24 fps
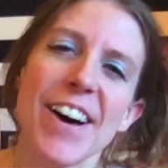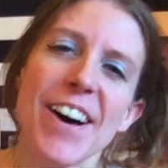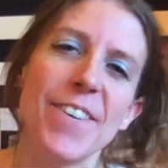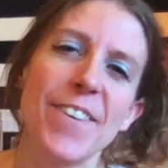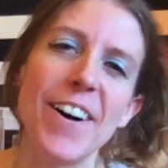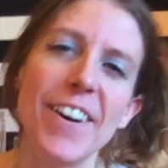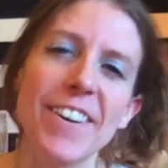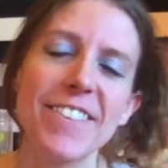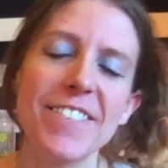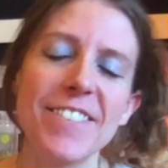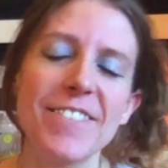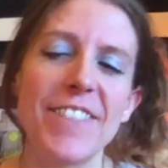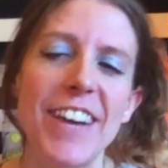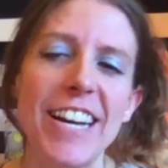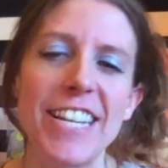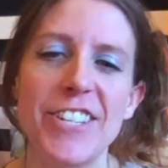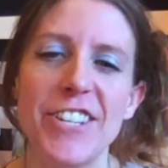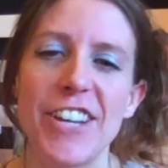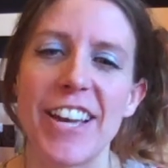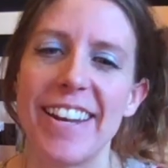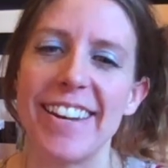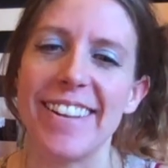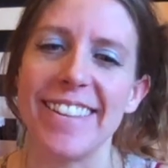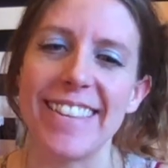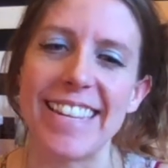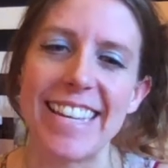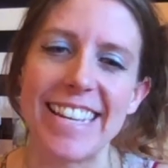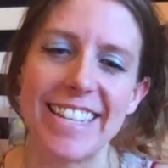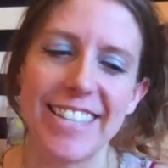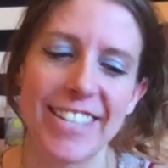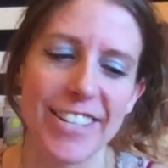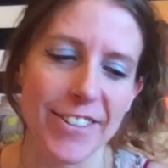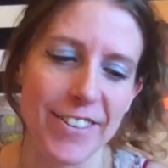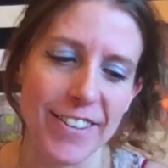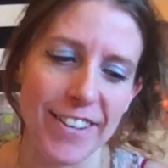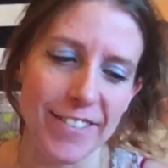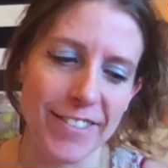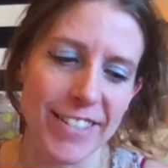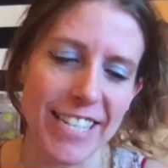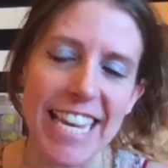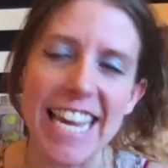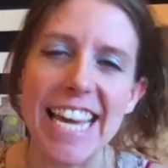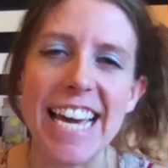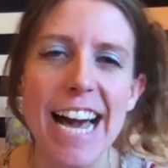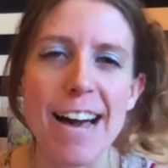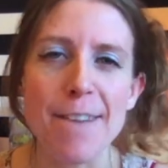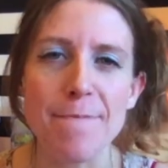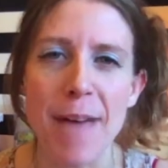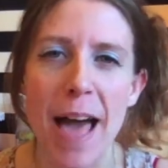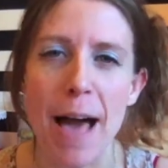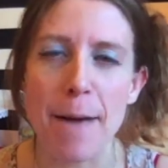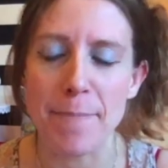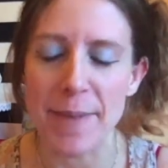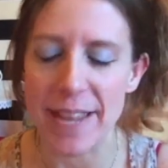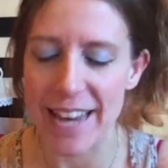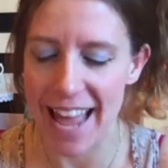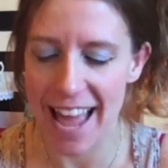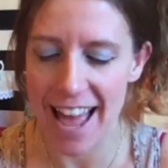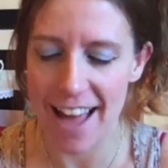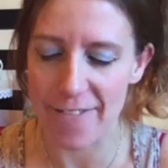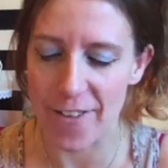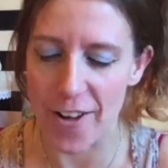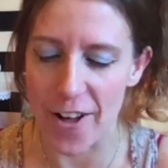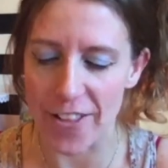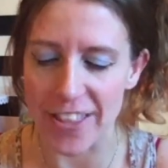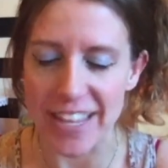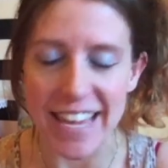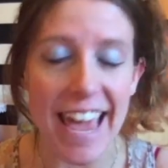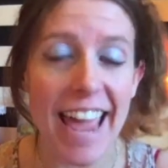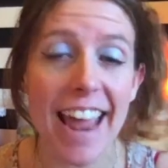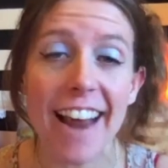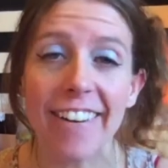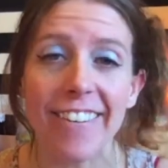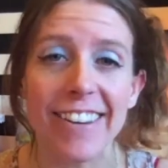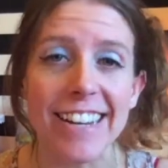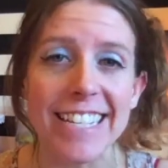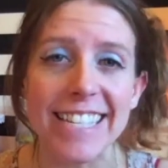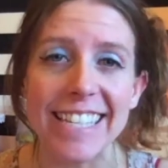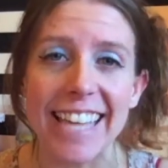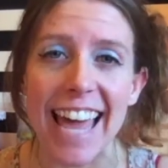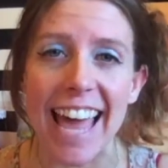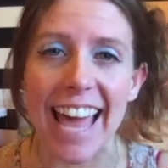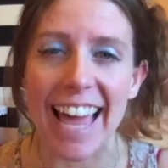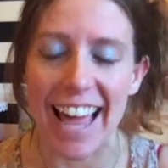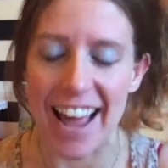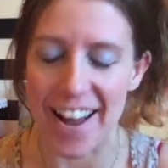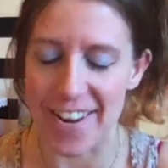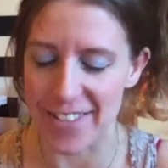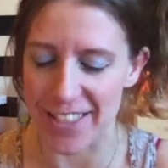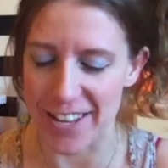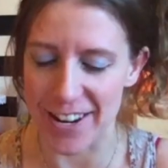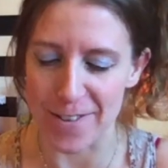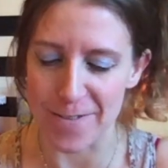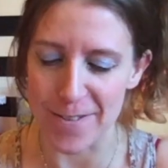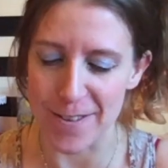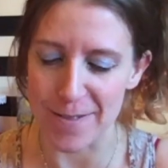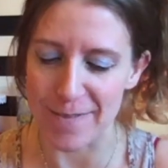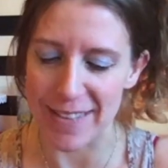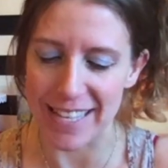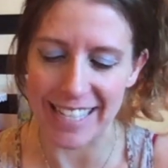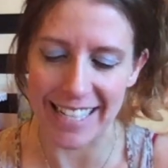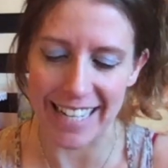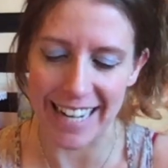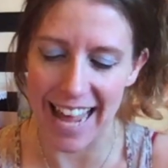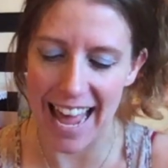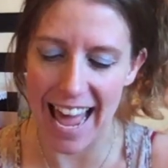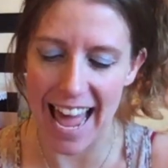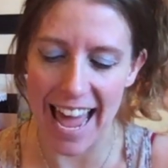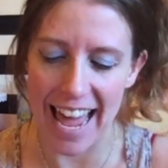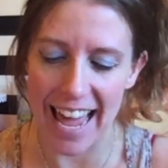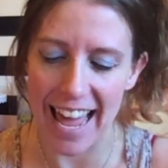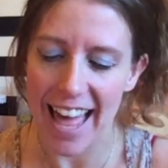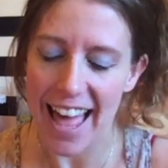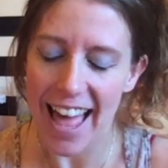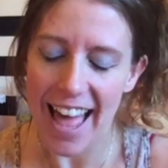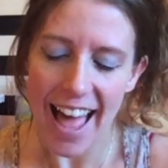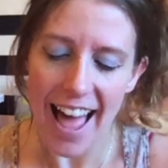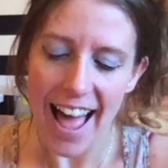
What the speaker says: Welcome to my channel, The Intuitive Teacup. Happy to have all the Aries gang out there with me today.